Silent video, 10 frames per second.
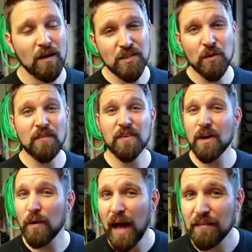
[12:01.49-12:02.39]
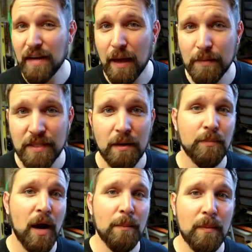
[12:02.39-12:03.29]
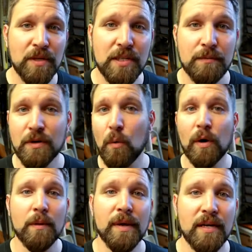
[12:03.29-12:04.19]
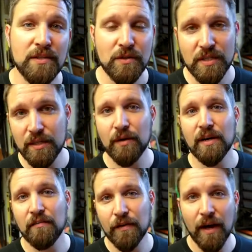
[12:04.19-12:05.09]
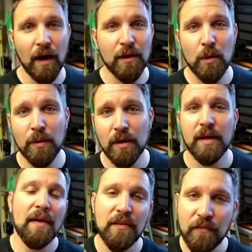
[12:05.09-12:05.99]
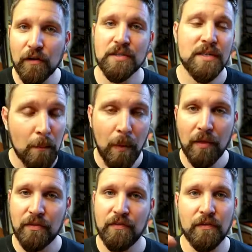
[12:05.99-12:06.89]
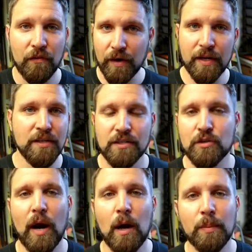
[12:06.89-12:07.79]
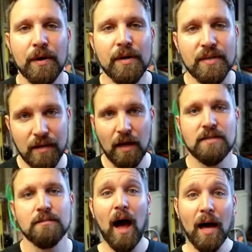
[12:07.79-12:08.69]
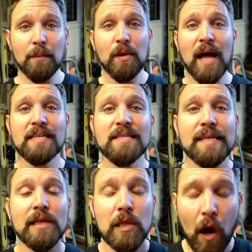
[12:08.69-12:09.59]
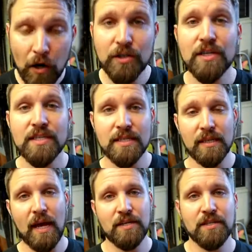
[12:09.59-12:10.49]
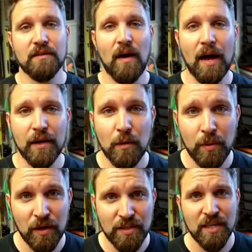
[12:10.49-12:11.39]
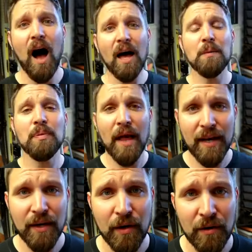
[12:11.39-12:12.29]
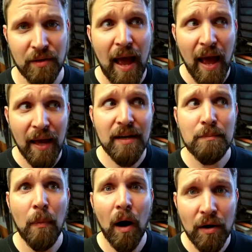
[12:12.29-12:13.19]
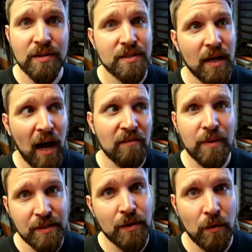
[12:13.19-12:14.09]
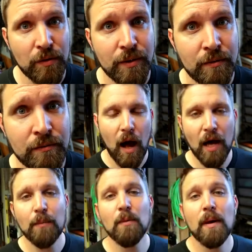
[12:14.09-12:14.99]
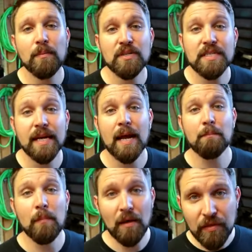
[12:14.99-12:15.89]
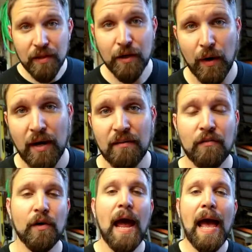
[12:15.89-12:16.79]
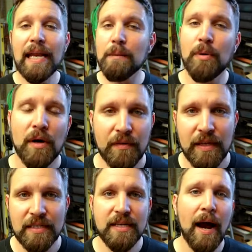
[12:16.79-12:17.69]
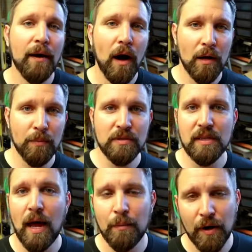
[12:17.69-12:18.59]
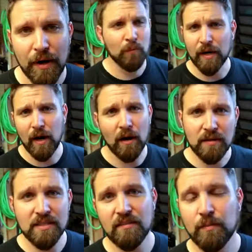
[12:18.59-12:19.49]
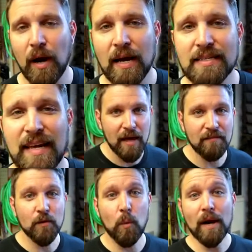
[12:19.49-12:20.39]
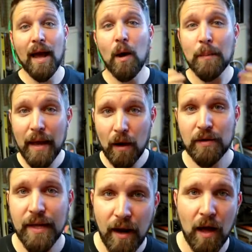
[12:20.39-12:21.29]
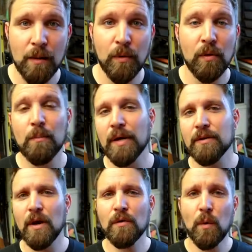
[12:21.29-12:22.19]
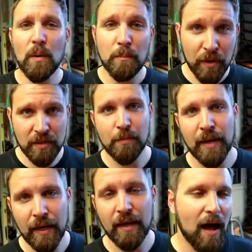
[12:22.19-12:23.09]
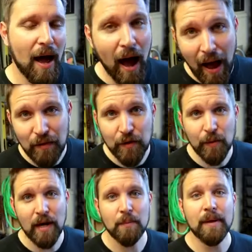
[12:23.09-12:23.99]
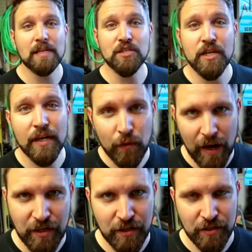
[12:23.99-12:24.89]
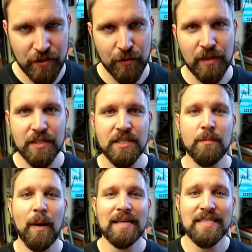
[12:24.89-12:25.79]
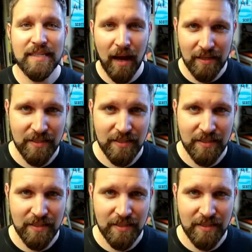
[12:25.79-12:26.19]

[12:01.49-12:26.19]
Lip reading: Also, if you don't have an Amazon Prime membership, don't worry because you'll still get a free audiobook and the first month for free, just trial period. It's awesome. Audible has the largest selection of audiobooks on planet Earth and Mars, I've been told. Audible members get a monthly credit for any book in the entire Audible's library, regardless of price. And if you want to help me out and get Audible, but you don't know what book to pick, I highly recommend Generations Trilogy by Scott